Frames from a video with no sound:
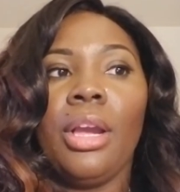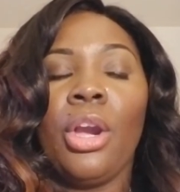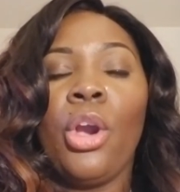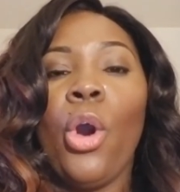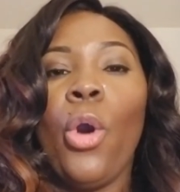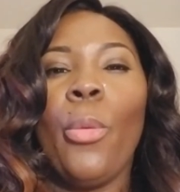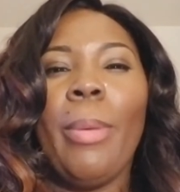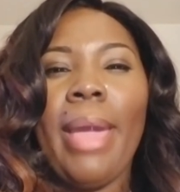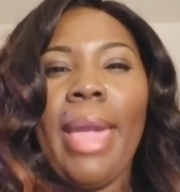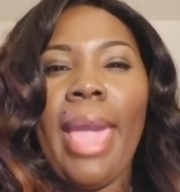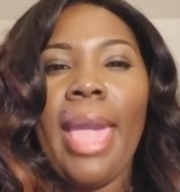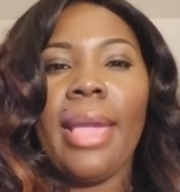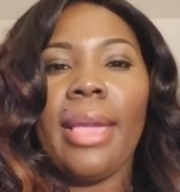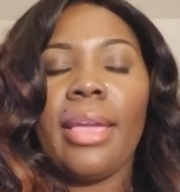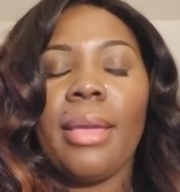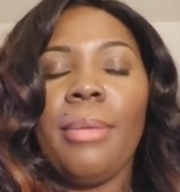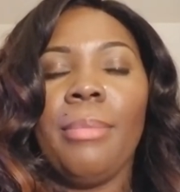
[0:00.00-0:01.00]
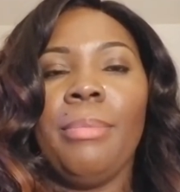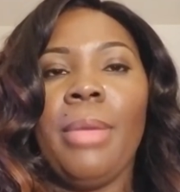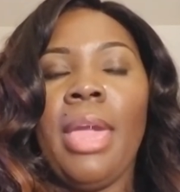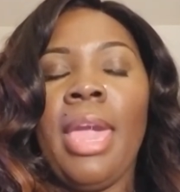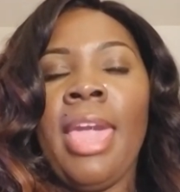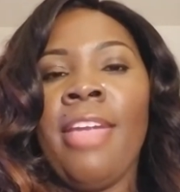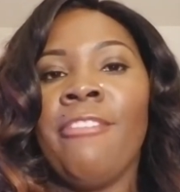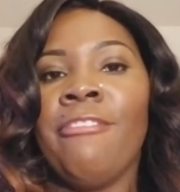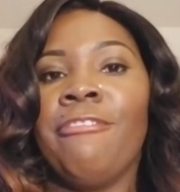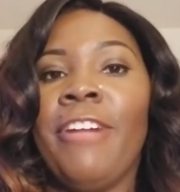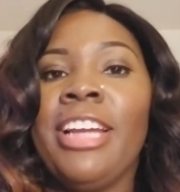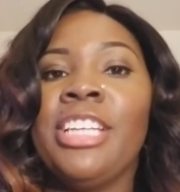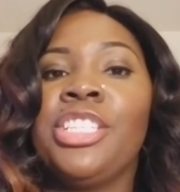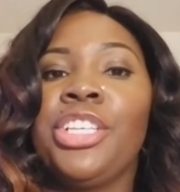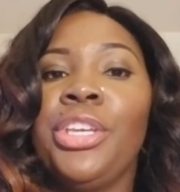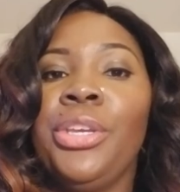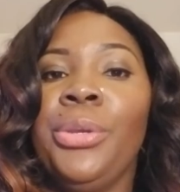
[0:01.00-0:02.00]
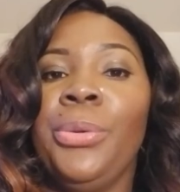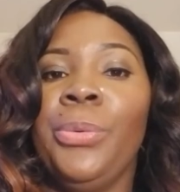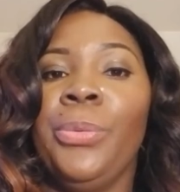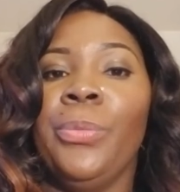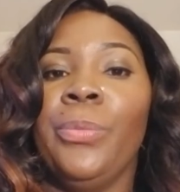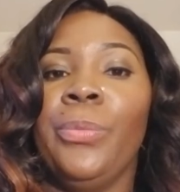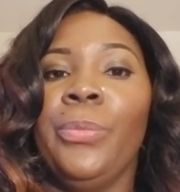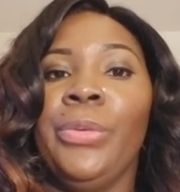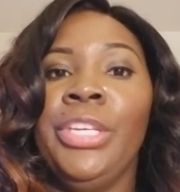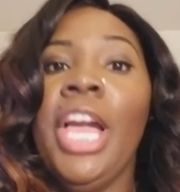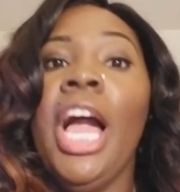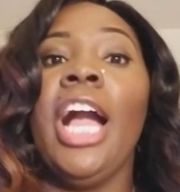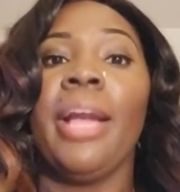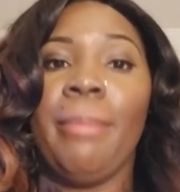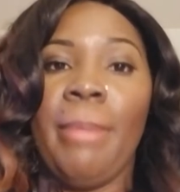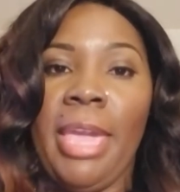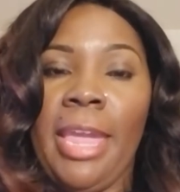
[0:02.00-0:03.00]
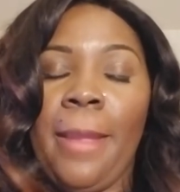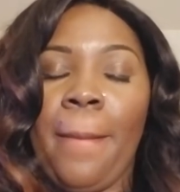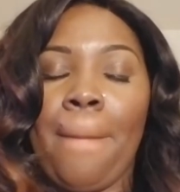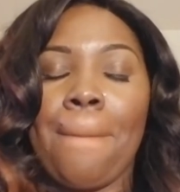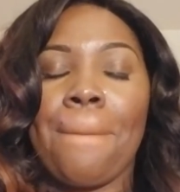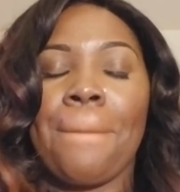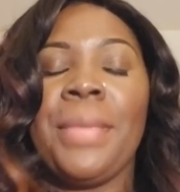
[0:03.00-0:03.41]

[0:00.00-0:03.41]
go back and rescue young me,